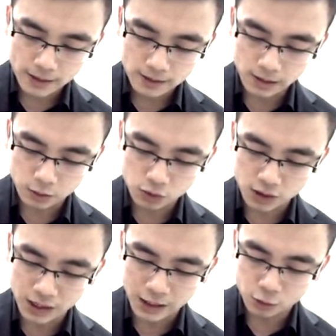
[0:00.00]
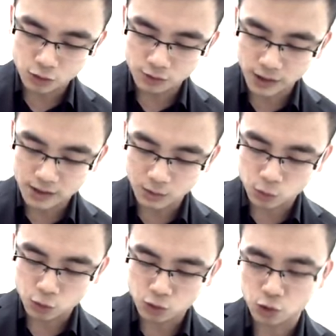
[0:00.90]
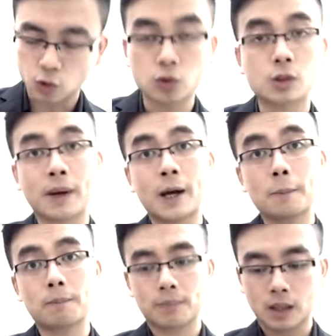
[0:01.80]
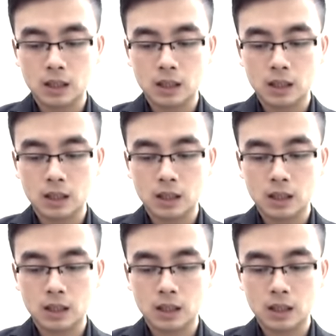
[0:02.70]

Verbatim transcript: such as the interest rates that we just talked about.